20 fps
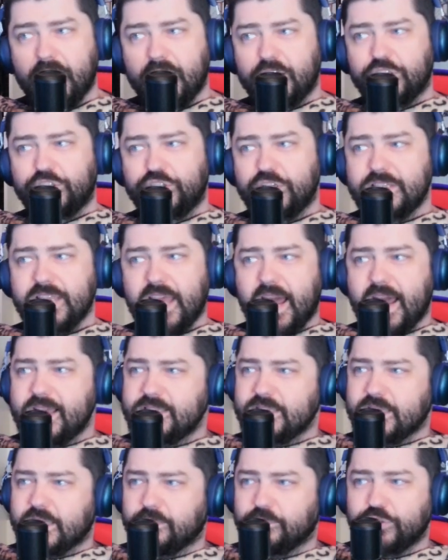Just
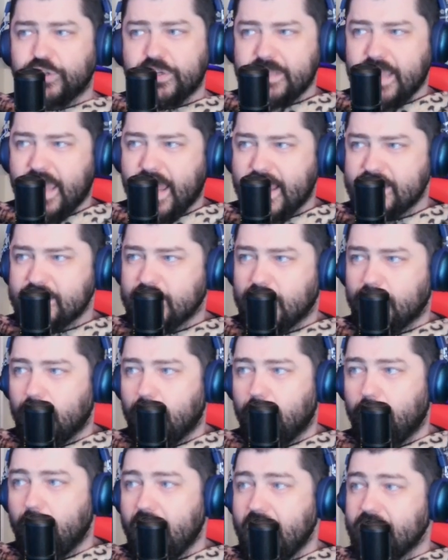ask him. Just ask him. The
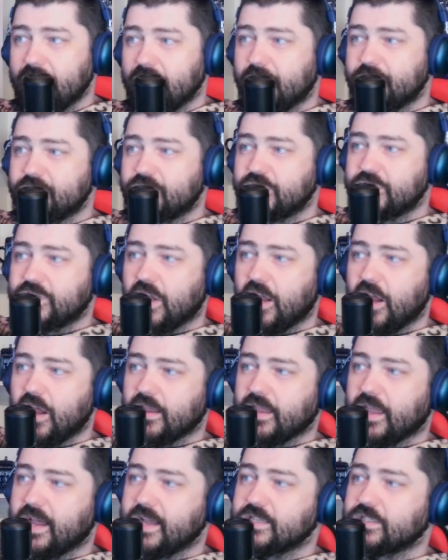man loves to talk,
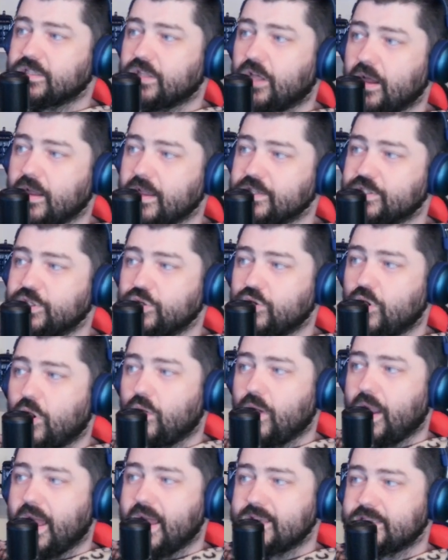as long as you
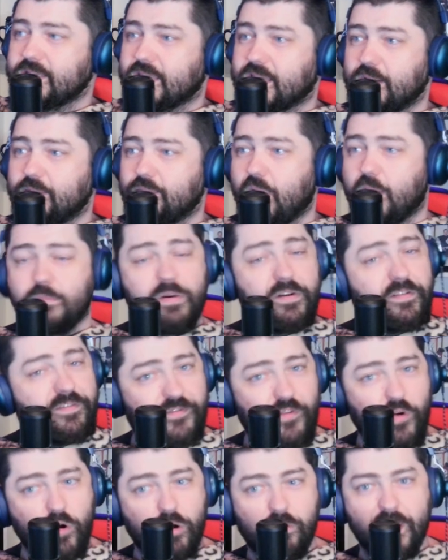don't ask him
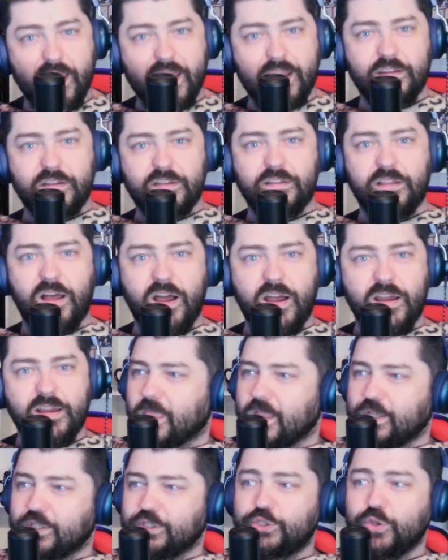before 8 o'clock.
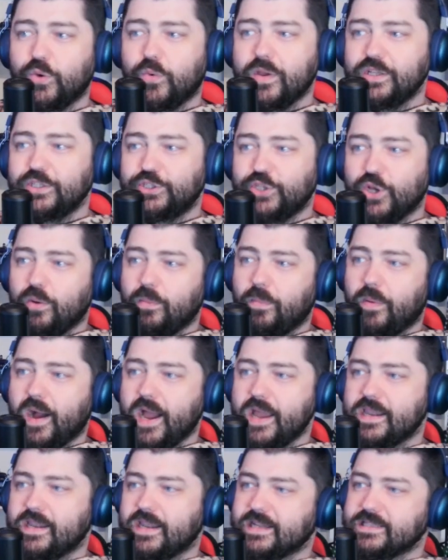Join Joe
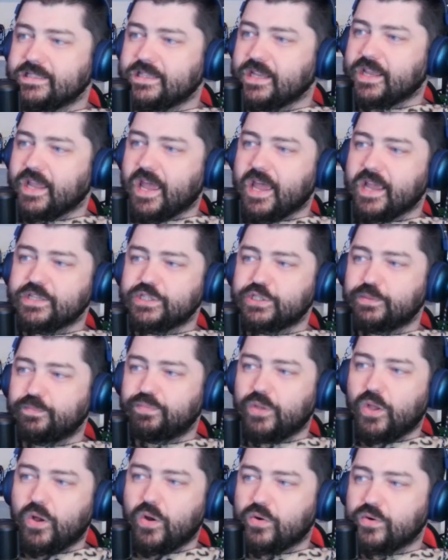Biden as he
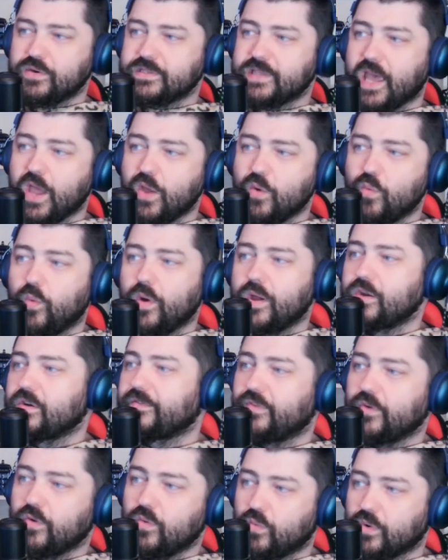explores a
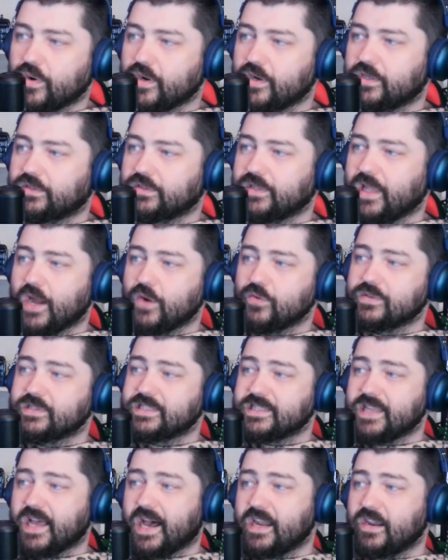wonderful world
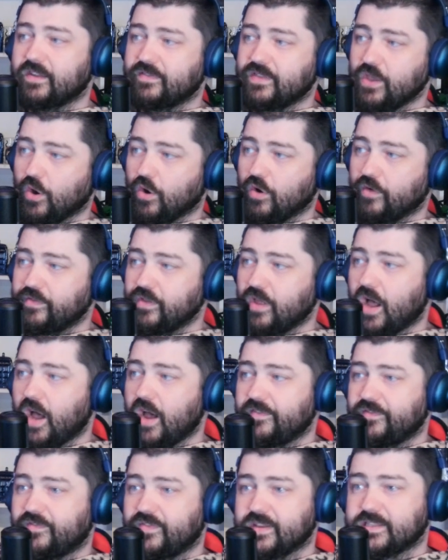outside of the Oval
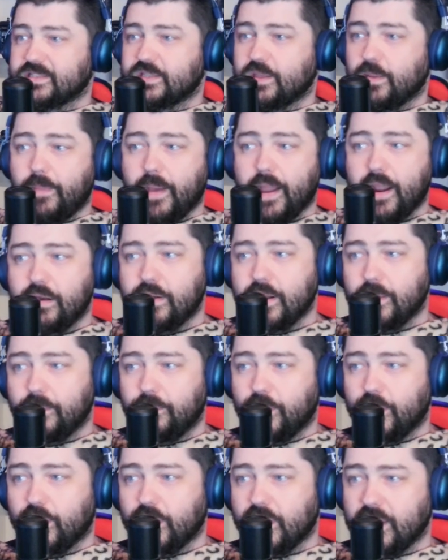Office, the parody
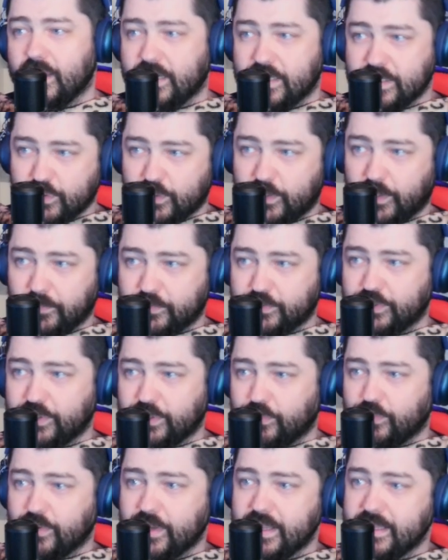book
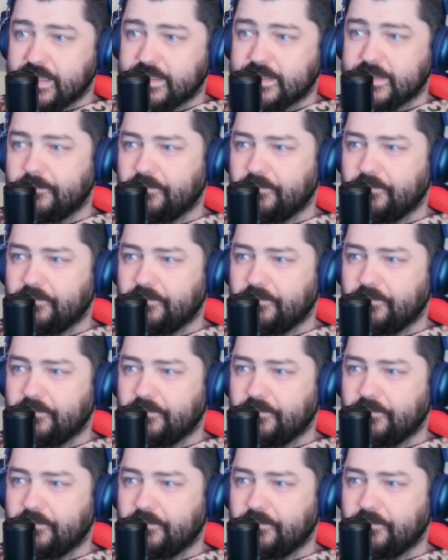description reads.